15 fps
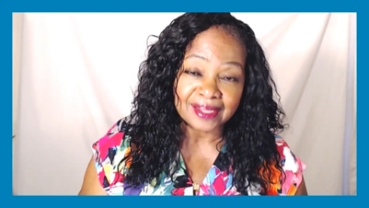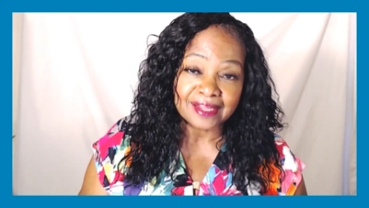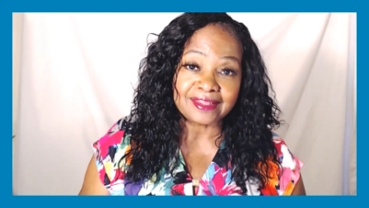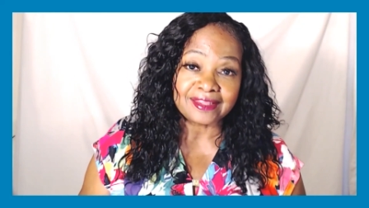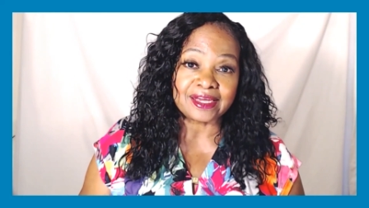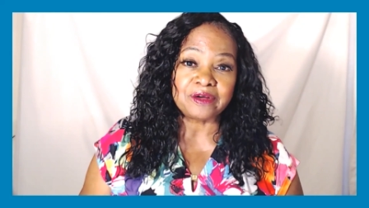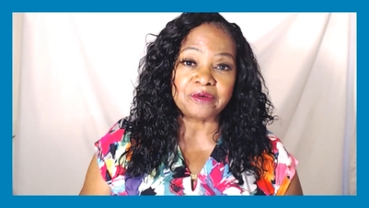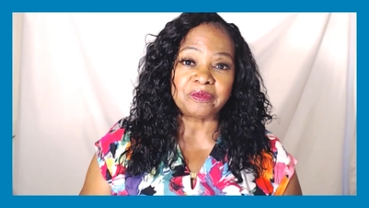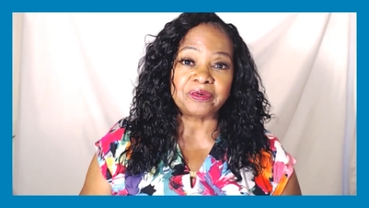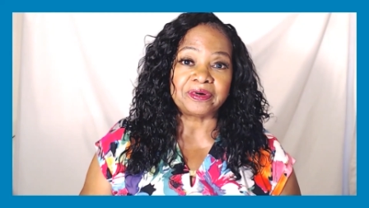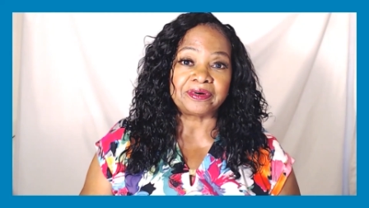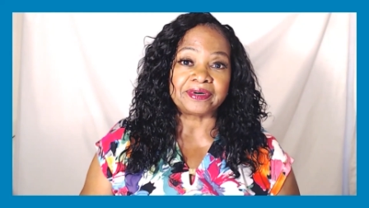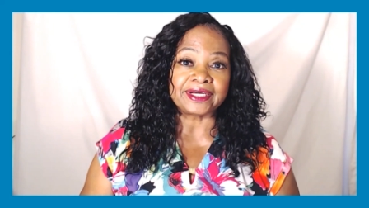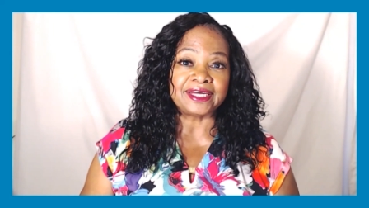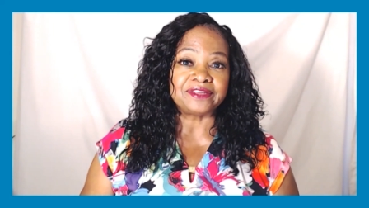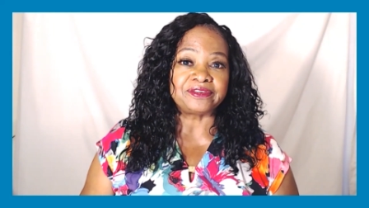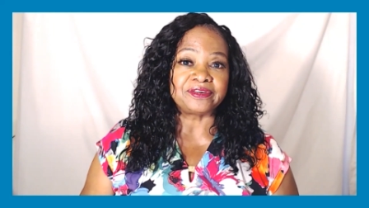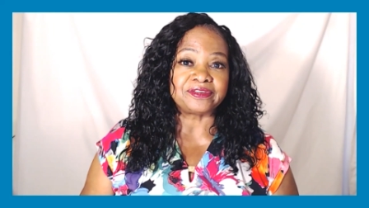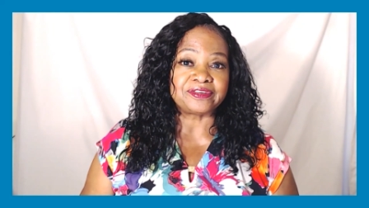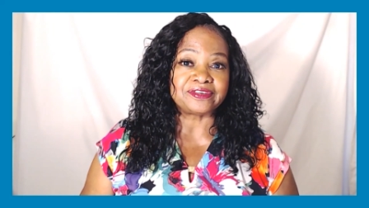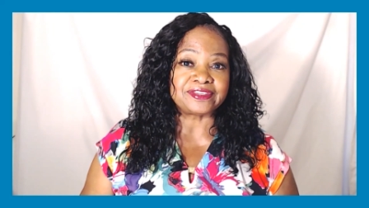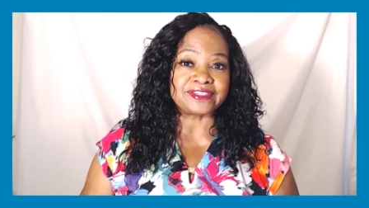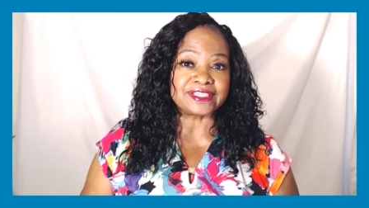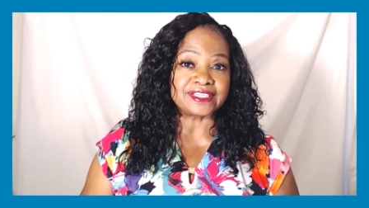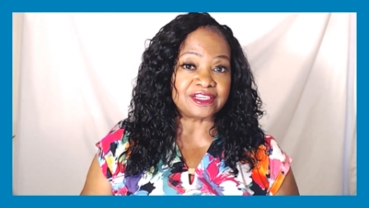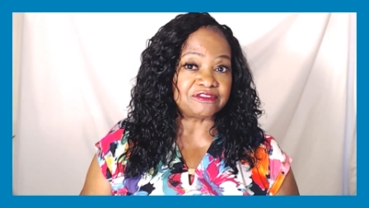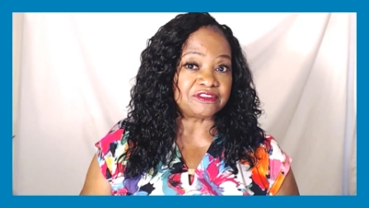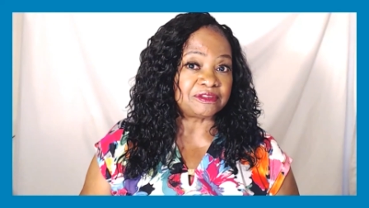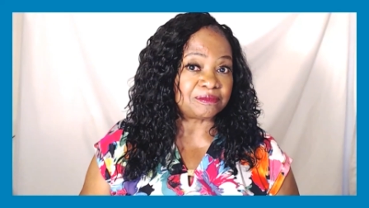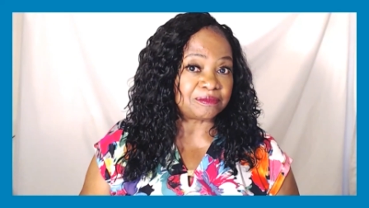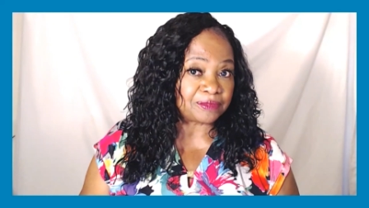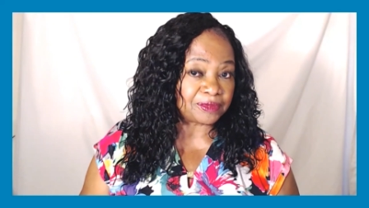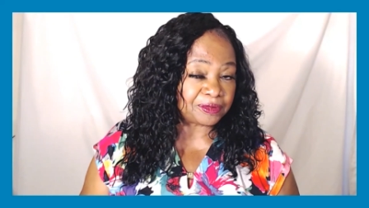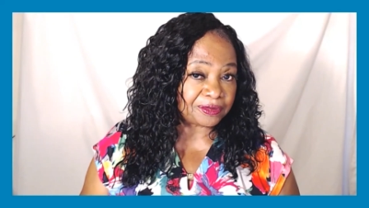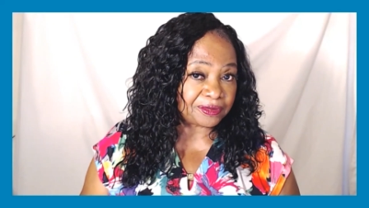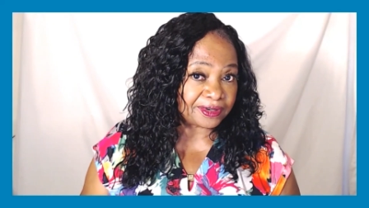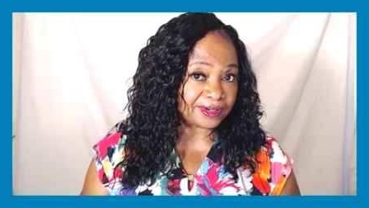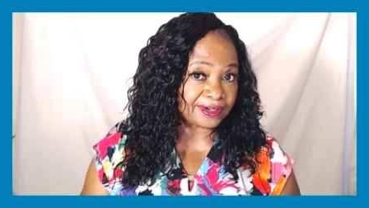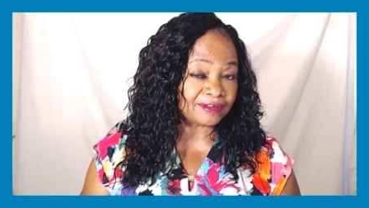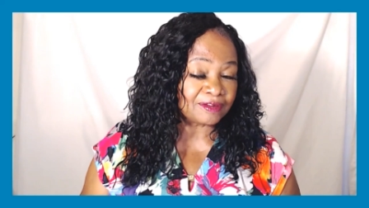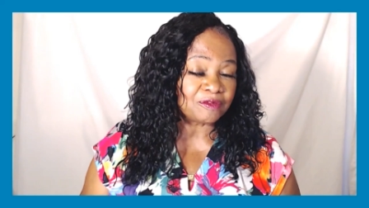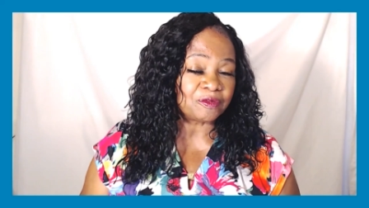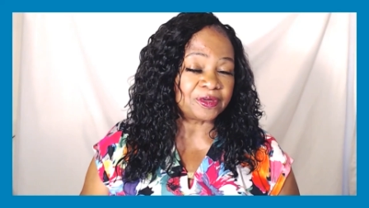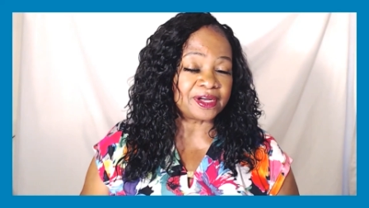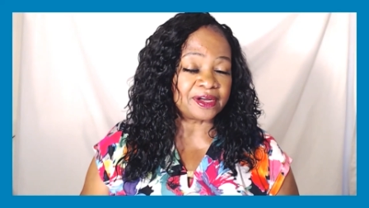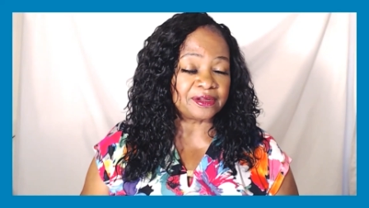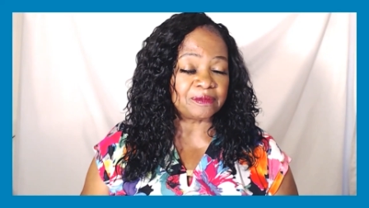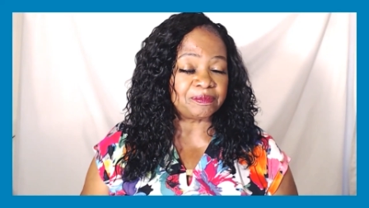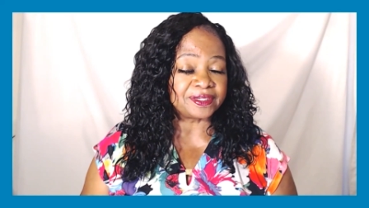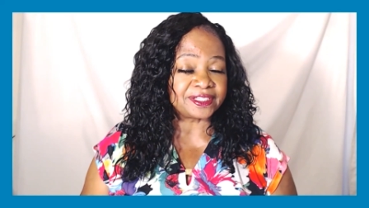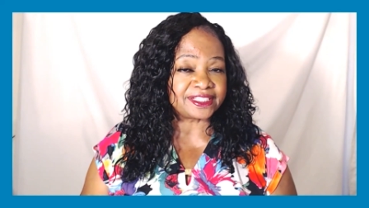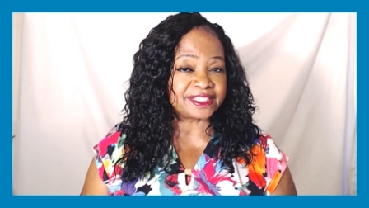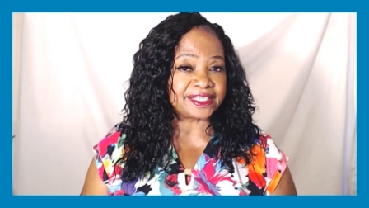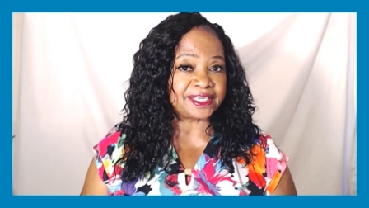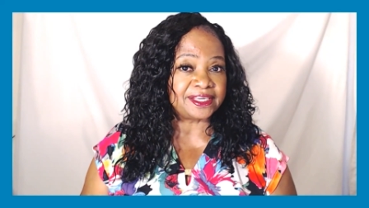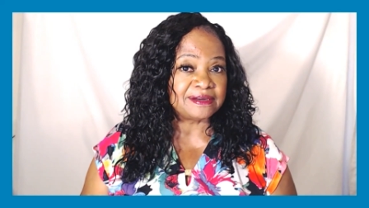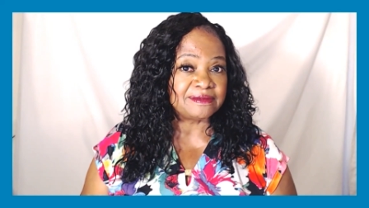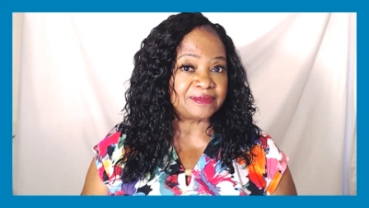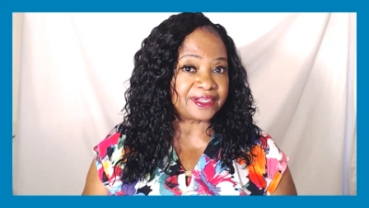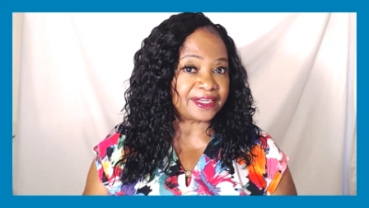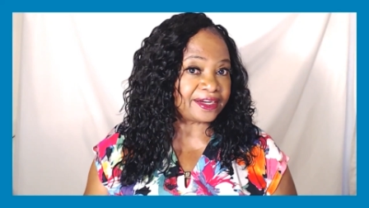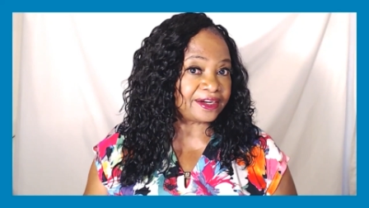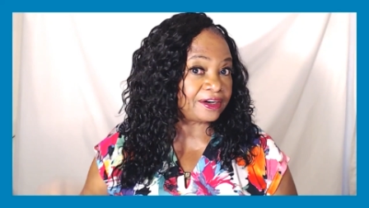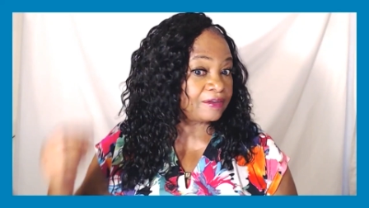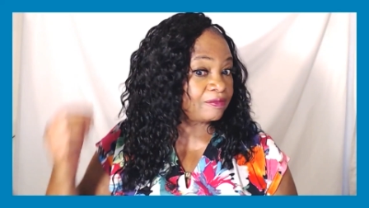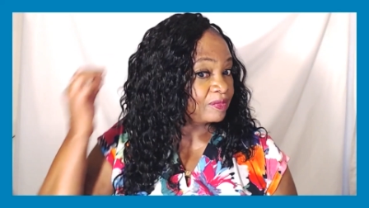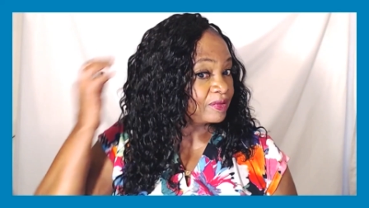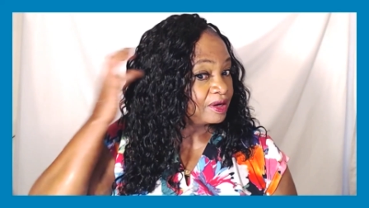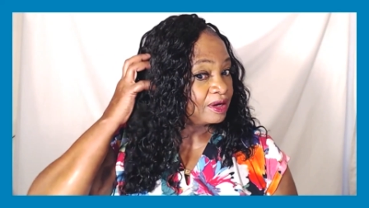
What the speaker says: they will introduce even more 100% human hair